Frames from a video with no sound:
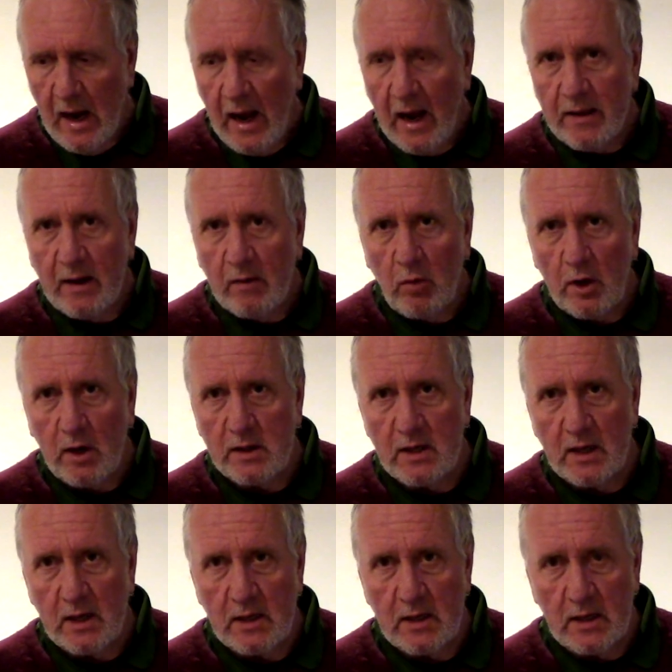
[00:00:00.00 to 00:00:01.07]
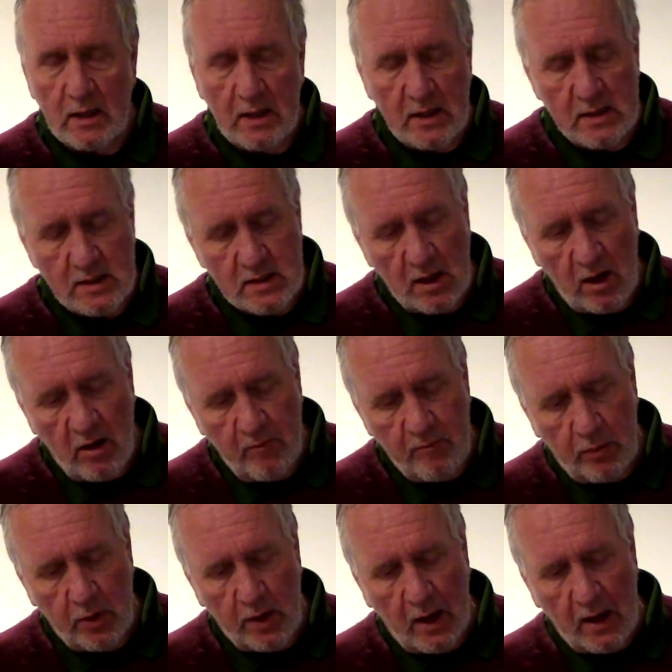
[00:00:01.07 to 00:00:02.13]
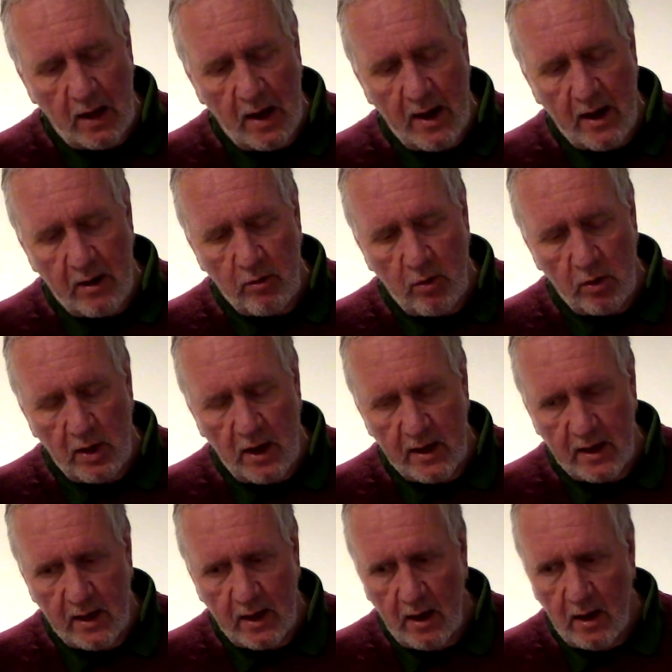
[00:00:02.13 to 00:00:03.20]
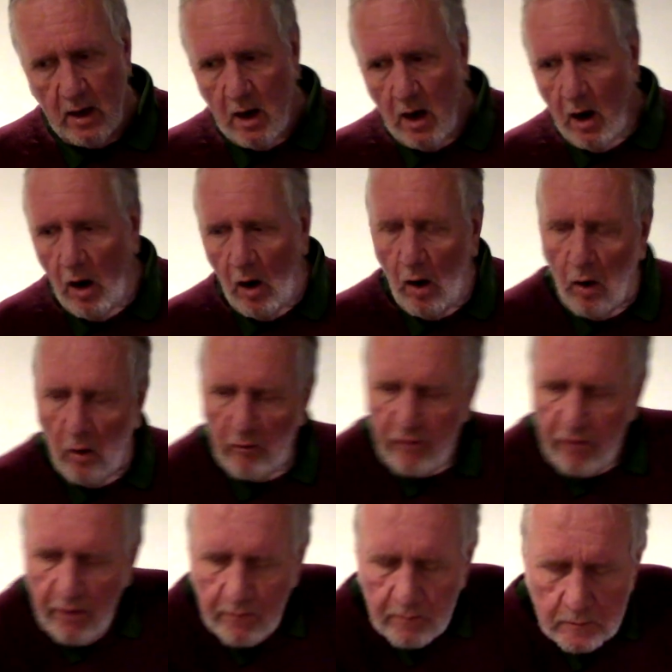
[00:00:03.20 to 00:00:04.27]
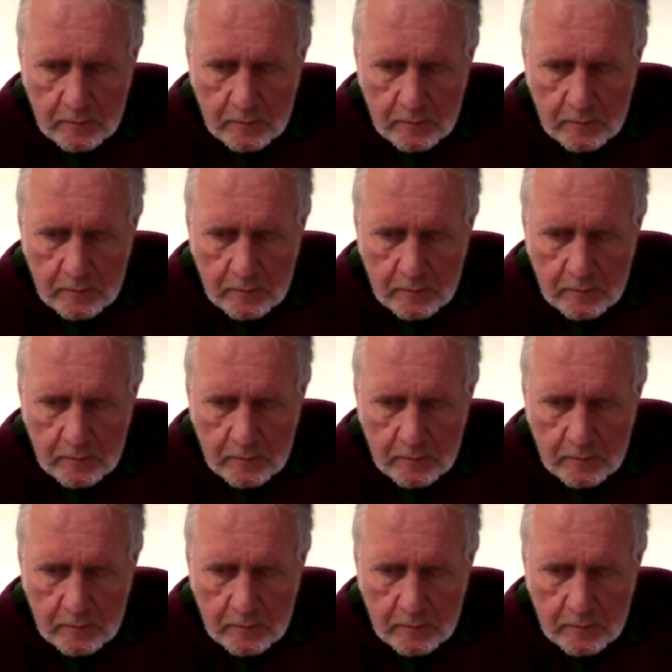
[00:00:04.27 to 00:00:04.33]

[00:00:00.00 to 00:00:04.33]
and then what I did is I put a layer on here of,